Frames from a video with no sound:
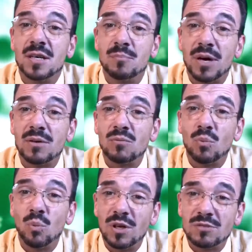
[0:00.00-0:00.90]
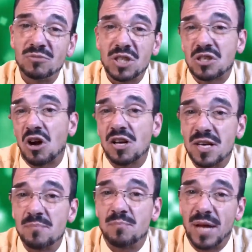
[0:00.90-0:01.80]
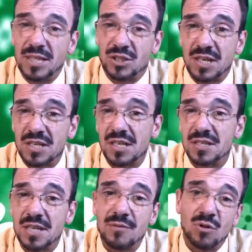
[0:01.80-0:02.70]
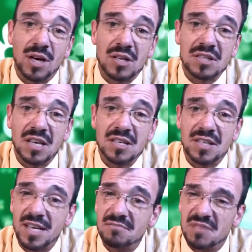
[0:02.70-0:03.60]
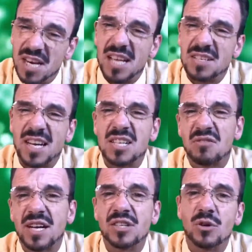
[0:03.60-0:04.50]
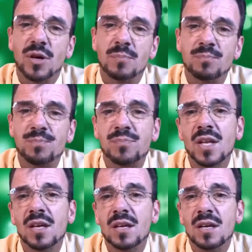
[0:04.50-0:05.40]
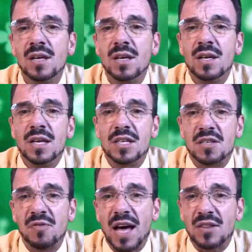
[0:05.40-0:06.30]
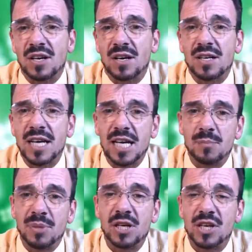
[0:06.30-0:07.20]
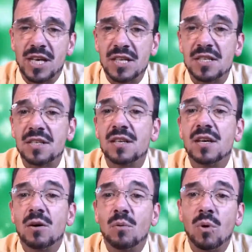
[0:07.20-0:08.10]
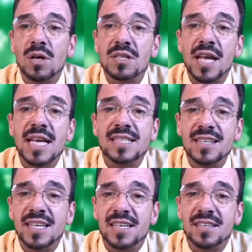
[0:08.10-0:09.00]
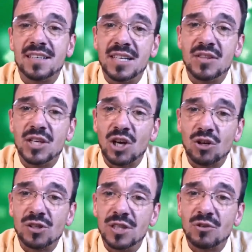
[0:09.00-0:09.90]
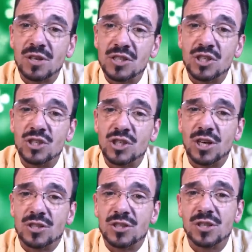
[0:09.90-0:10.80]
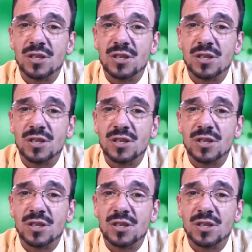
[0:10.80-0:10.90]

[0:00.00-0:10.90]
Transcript: but we'll just call him Patrick since everyone else does, and it has a nice ring to it. His father, Calpurnius, was a deacon in the early Christian church,